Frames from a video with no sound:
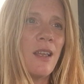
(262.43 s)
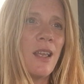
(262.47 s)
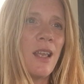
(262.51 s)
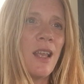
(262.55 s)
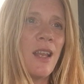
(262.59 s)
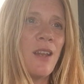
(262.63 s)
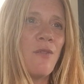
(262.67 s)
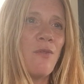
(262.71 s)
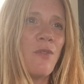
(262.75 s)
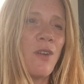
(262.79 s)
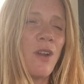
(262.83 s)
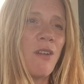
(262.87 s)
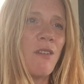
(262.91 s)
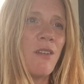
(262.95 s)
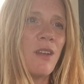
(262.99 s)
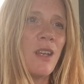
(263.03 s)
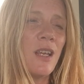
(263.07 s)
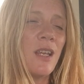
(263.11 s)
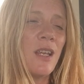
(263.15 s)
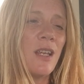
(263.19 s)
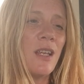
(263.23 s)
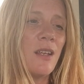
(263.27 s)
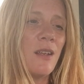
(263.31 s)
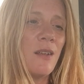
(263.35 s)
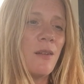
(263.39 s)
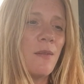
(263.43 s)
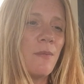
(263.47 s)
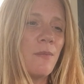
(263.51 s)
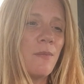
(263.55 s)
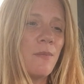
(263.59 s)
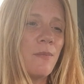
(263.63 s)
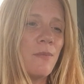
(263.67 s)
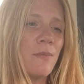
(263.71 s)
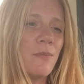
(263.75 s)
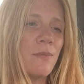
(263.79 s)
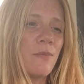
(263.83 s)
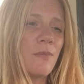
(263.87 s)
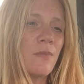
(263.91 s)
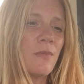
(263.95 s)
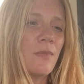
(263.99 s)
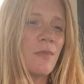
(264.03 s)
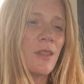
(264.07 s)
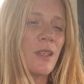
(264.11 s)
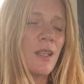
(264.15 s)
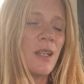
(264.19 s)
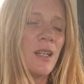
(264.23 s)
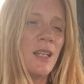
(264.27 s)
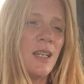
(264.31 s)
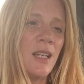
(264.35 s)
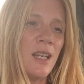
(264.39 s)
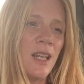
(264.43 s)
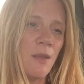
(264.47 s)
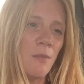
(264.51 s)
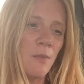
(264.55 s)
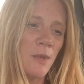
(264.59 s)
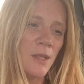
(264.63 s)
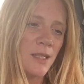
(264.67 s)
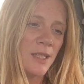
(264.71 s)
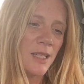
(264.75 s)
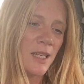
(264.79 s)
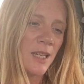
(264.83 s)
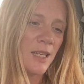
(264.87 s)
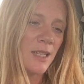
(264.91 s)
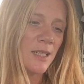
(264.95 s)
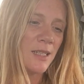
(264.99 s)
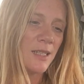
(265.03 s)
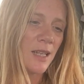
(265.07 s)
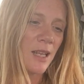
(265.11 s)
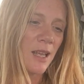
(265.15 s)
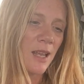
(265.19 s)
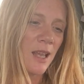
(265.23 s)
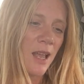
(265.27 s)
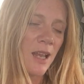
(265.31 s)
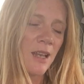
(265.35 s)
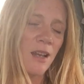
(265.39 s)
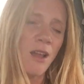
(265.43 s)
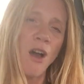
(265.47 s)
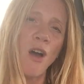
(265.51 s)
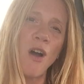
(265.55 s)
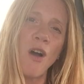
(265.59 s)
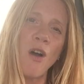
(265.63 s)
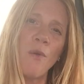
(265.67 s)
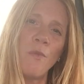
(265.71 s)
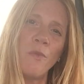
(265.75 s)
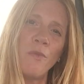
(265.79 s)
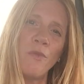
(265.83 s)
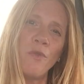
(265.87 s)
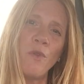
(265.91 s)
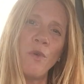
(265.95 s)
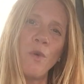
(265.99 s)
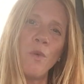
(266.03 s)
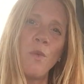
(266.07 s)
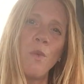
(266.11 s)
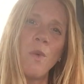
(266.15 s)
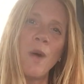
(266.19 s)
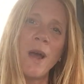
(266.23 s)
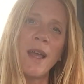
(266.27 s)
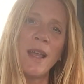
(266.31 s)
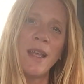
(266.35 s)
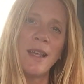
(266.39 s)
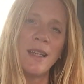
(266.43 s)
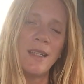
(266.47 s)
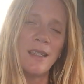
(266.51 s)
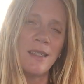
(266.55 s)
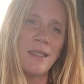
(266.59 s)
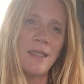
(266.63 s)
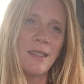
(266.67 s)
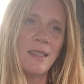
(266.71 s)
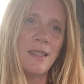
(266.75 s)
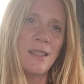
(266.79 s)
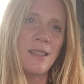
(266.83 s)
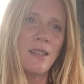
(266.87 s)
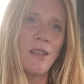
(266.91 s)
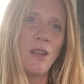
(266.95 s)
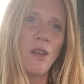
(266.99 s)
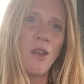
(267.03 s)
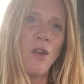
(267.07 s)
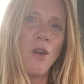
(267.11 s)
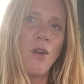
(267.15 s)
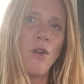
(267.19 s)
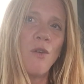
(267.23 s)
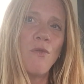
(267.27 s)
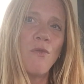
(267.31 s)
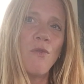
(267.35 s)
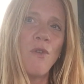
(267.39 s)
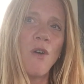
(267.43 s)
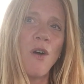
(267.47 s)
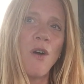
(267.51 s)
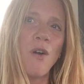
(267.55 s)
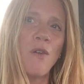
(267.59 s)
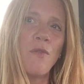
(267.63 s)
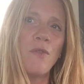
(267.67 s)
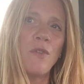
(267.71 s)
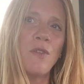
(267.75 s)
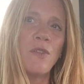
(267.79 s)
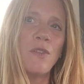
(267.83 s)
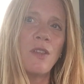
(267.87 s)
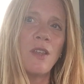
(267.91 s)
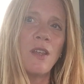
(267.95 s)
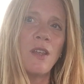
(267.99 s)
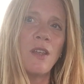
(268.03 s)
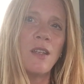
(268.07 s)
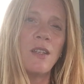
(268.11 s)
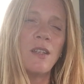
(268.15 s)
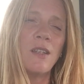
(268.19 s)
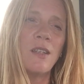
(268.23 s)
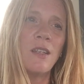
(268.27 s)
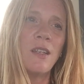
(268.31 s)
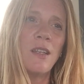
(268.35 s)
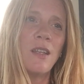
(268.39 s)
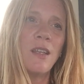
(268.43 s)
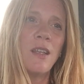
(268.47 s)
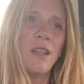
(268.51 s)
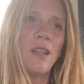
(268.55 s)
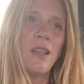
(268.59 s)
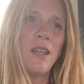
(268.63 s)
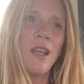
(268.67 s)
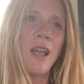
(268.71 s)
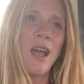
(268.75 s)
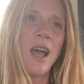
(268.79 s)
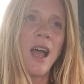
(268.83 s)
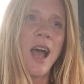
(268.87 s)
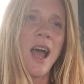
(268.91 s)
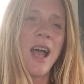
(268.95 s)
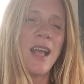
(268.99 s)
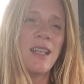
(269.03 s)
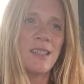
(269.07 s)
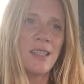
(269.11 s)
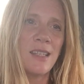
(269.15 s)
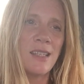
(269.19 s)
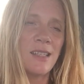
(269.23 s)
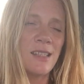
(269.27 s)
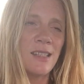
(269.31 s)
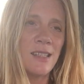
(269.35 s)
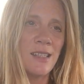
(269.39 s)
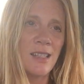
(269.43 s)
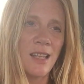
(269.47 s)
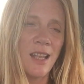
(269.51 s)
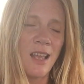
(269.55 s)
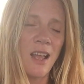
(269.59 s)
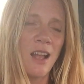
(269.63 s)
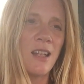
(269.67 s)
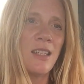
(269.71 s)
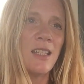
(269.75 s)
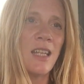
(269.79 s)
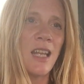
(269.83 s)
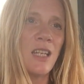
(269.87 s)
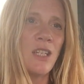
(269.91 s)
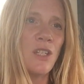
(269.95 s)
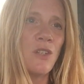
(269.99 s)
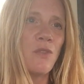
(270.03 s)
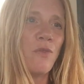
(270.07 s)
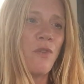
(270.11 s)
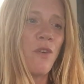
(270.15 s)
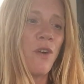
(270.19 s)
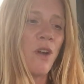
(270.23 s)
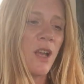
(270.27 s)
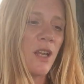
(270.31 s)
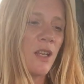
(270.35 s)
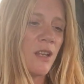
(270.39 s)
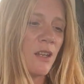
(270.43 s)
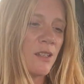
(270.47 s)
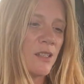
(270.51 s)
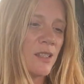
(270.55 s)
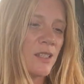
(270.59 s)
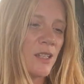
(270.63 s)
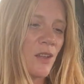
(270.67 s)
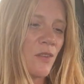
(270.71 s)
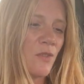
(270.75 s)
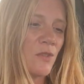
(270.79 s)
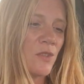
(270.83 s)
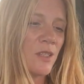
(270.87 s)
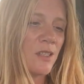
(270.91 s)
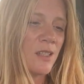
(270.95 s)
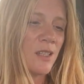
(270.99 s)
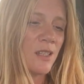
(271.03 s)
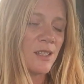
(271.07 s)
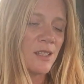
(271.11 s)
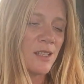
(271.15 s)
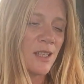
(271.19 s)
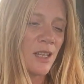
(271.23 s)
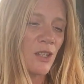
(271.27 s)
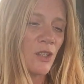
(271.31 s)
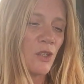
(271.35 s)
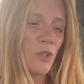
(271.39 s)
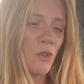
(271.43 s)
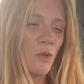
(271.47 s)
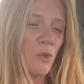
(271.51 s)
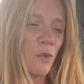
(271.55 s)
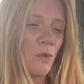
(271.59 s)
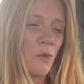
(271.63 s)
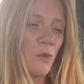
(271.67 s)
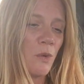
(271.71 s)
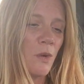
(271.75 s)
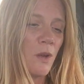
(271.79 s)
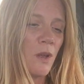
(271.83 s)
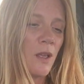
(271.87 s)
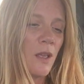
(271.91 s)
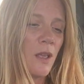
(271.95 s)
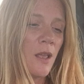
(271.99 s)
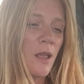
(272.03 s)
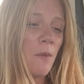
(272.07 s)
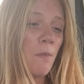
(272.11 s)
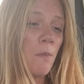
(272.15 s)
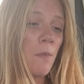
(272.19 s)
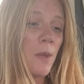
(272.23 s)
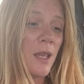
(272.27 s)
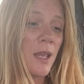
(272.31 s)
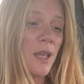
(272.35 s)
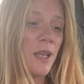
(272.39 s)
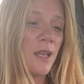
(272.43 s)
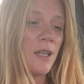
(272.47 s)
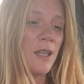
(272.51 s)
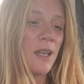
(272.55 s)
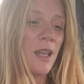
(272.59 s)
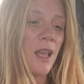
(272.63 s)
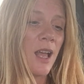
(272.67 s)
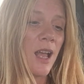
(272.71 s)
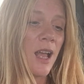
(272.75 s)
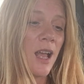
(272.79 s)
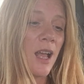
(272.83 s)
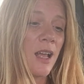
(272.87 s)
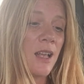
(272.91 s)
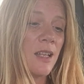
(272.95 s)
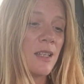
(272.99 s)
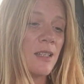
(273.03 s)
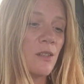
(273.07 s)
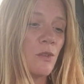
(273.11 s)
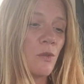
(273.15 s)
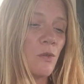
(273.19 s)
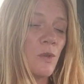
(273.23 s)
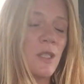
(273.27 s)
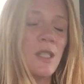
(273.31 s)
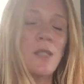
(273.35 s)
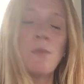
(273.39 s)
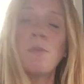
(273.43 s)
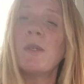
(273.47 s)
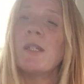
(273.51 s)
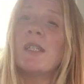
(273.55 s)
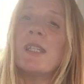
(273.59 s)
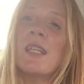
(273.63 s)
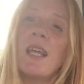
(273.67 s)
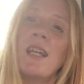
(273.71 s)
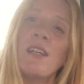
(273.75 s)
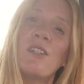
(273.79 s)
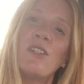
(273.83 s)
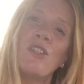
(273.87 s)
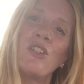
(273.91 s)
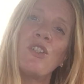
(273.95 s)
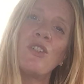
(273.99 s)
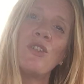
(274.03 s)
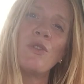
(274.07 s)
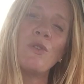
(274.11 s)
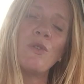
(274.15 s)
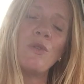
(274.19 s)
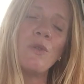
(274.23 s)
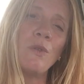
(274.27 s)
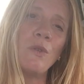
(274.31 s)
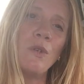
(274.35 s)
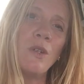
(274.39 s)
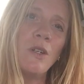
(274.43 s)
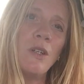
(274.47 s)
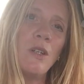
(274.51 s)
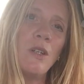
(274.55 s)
in very limited and harmful ways rather than as a, identifying ourselves as a sexual being that has all this potential